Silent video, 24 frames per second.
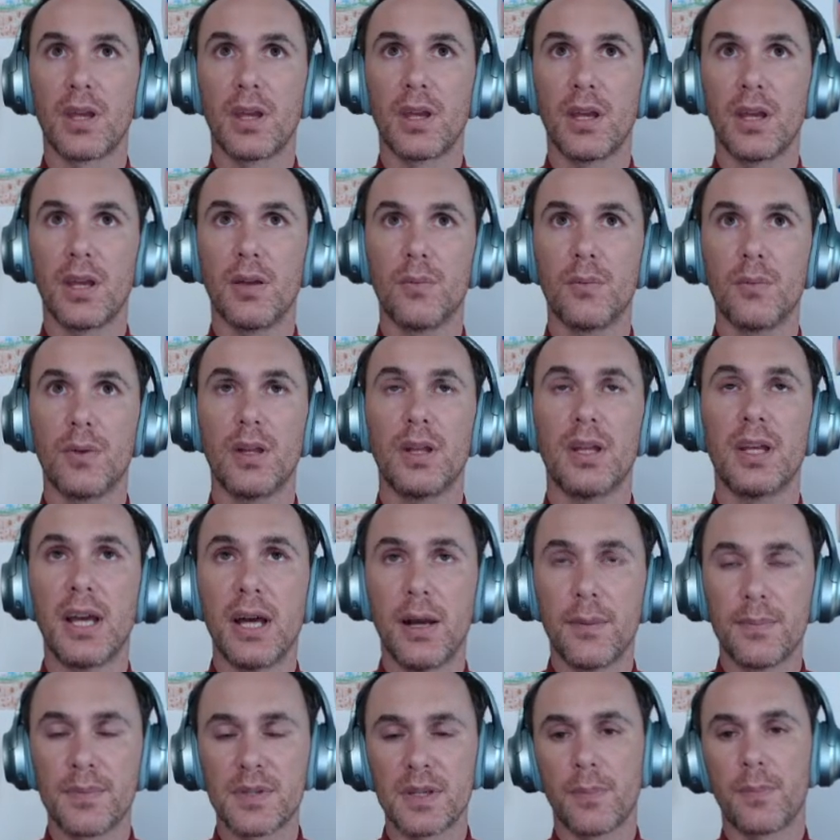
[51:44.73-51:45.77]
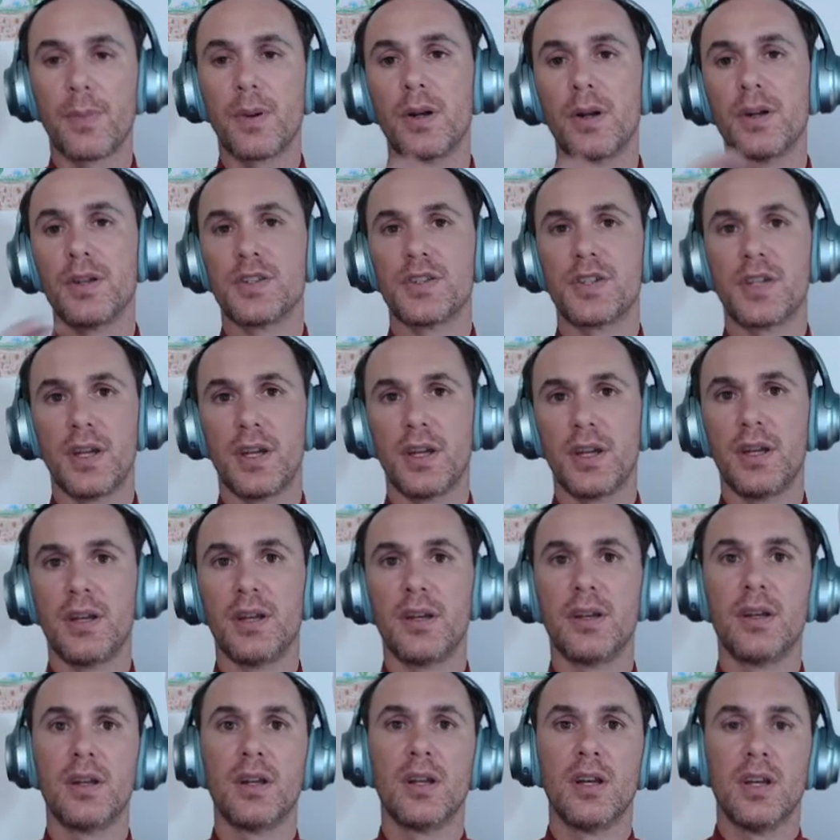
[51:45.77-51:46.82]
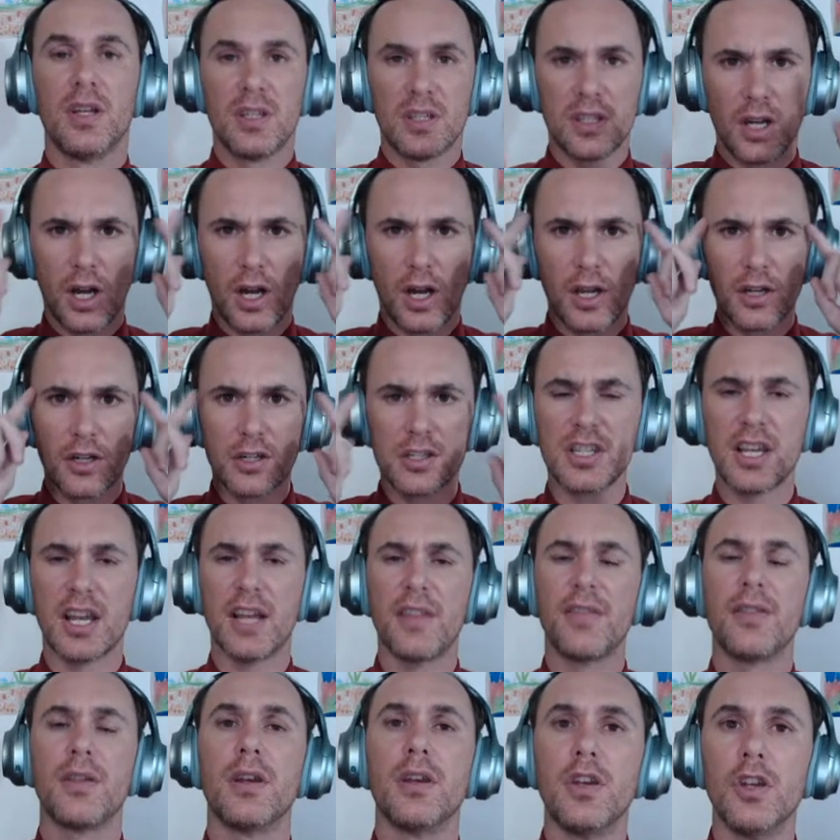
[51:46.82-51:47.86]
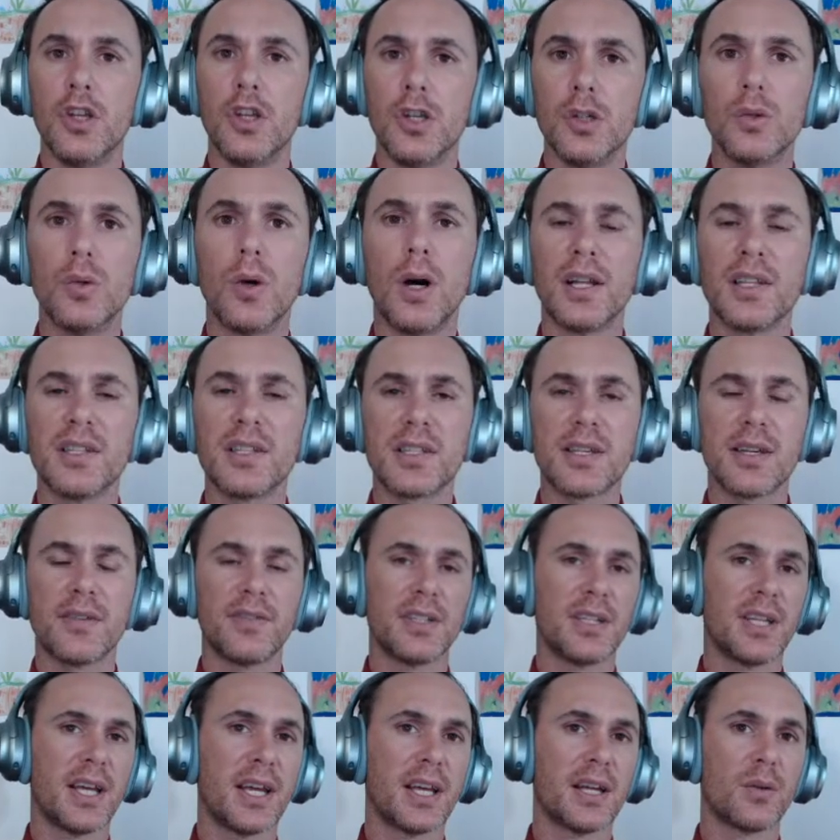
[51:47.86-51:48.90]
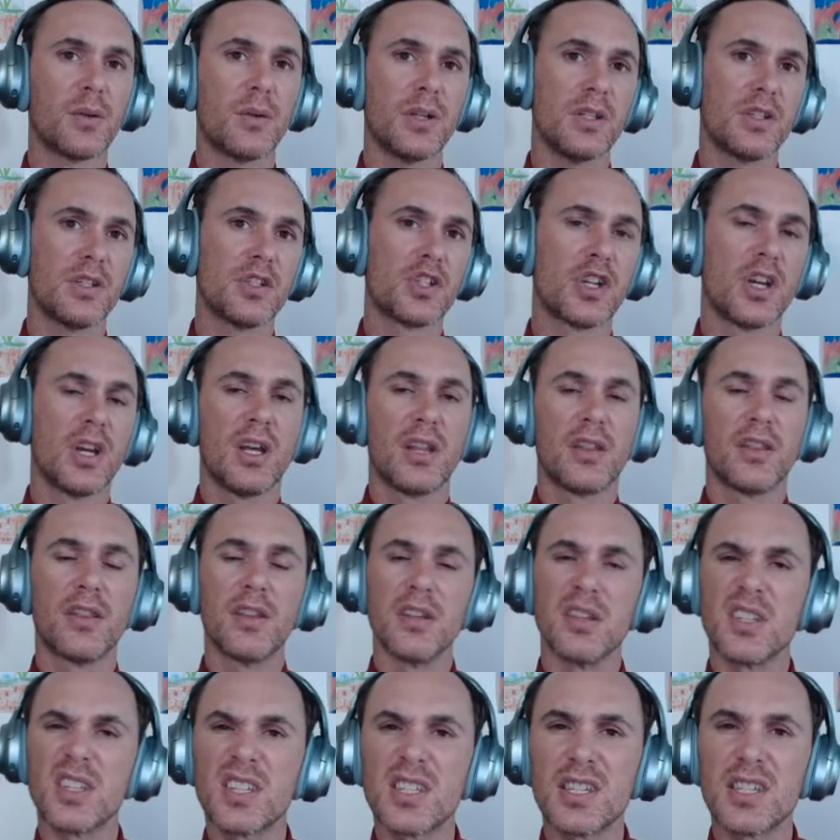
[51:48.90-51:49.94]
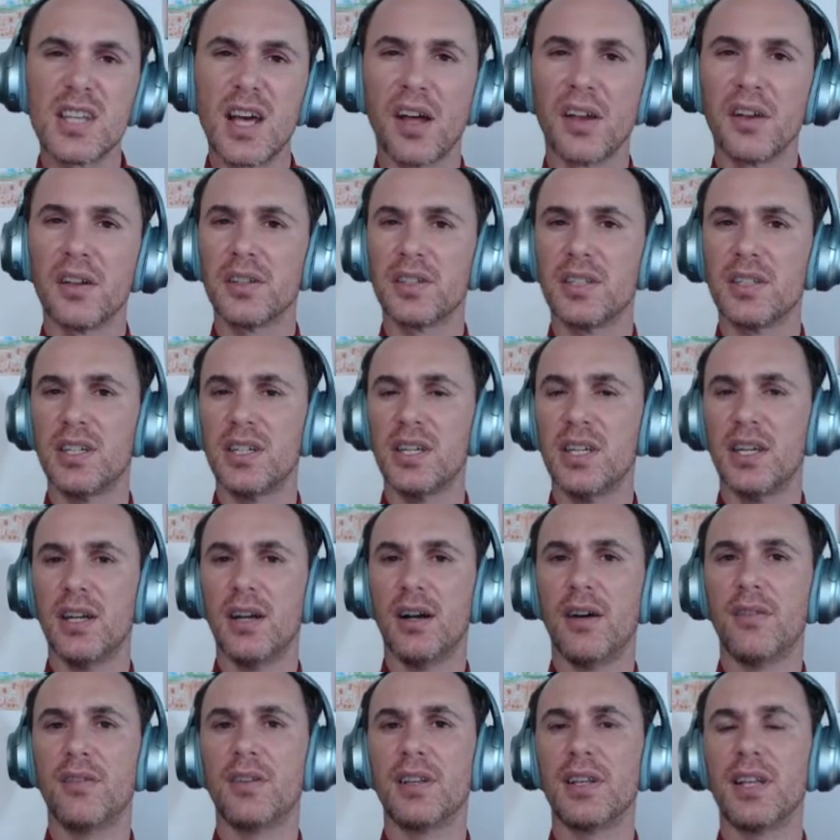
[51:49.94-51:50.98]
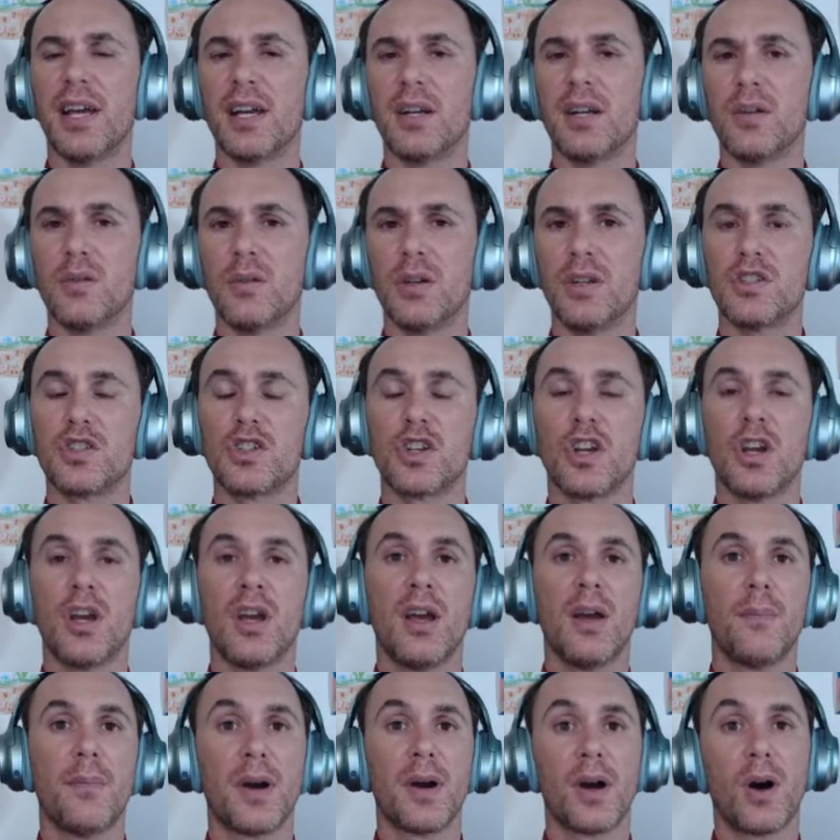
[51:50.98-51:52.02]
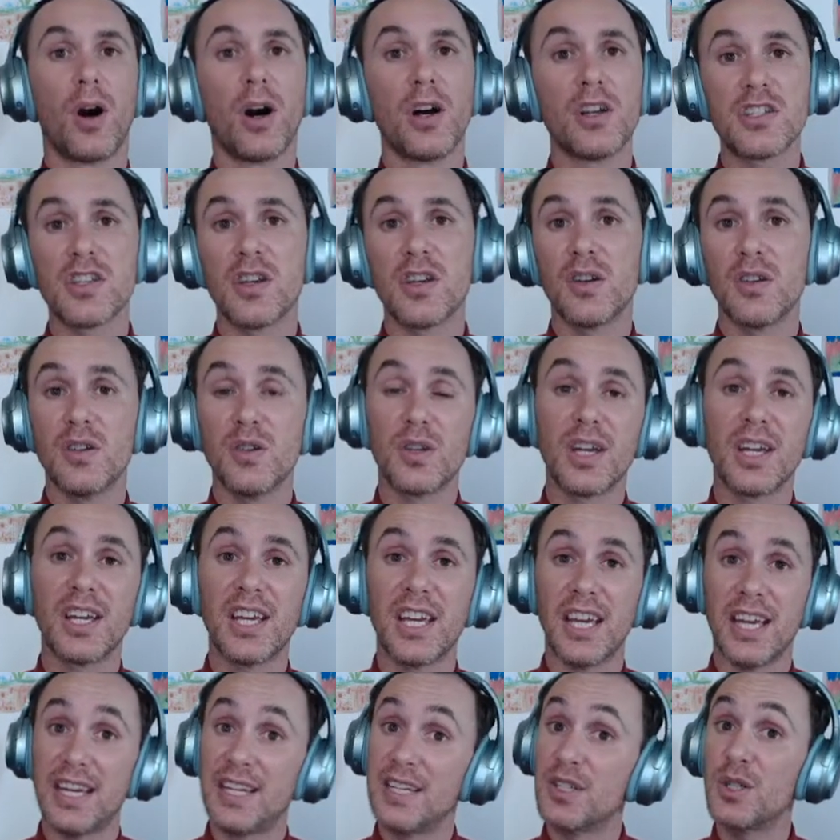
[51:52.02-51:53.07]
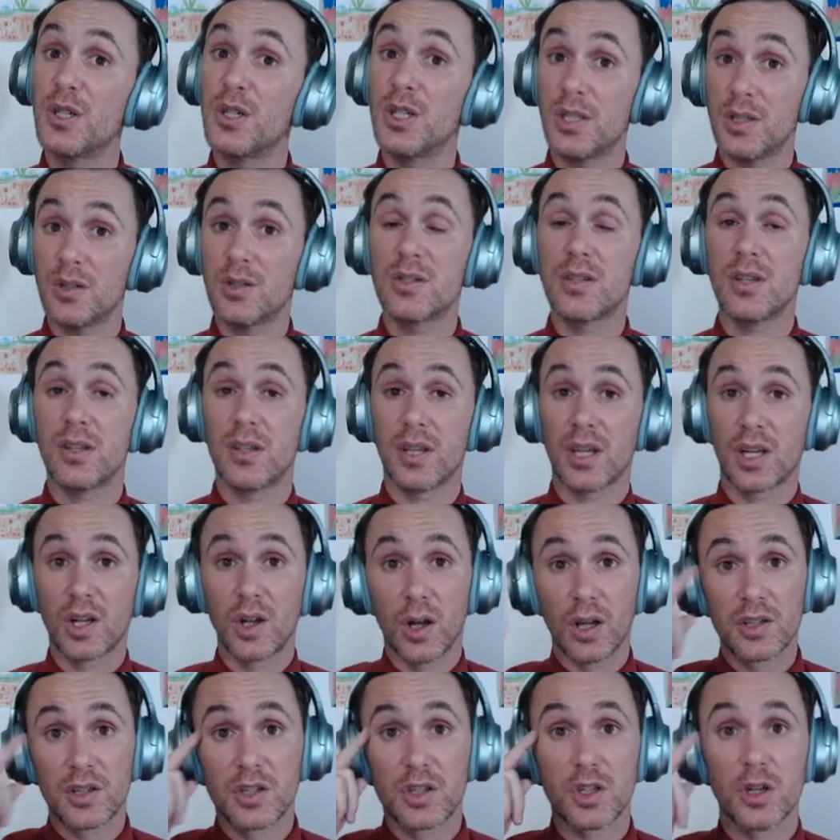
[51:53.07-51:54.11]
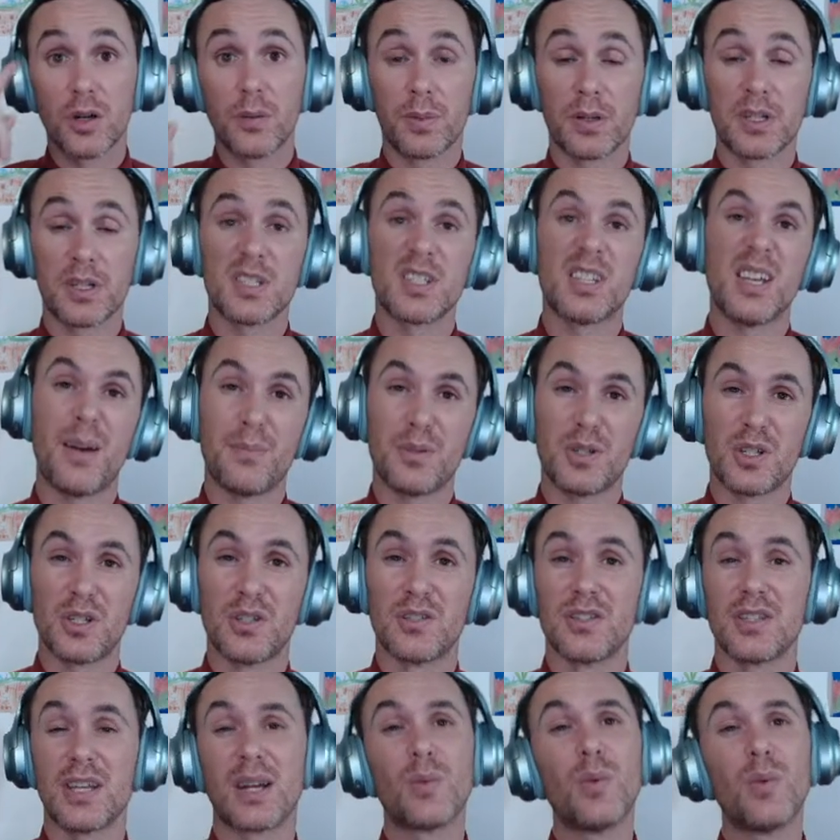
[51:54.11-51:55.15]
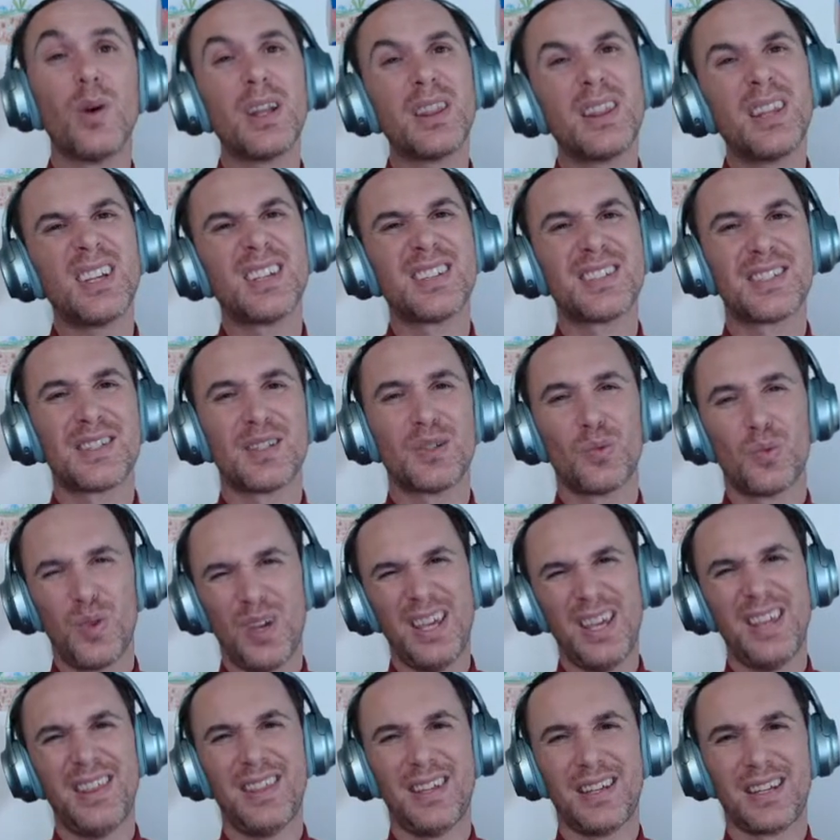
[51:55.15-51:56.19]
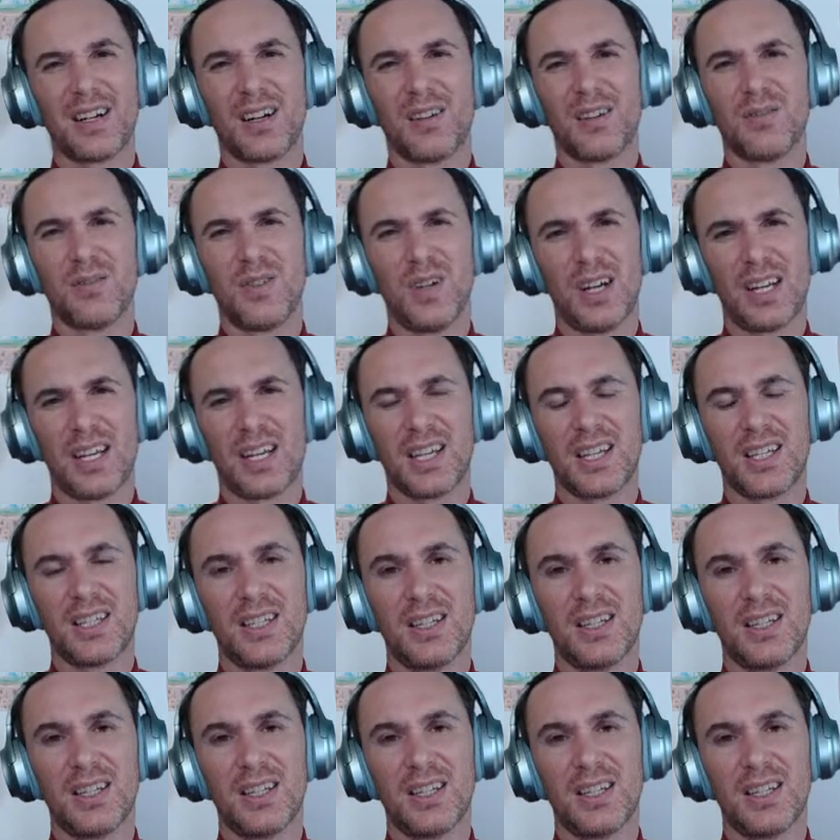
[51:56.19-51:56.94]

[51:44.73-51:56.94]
it really helps a person to understand the nuance of a language, the subtlety of a language, but also you can get introduced to the cultural perceptions. Like, what things do we think are funny?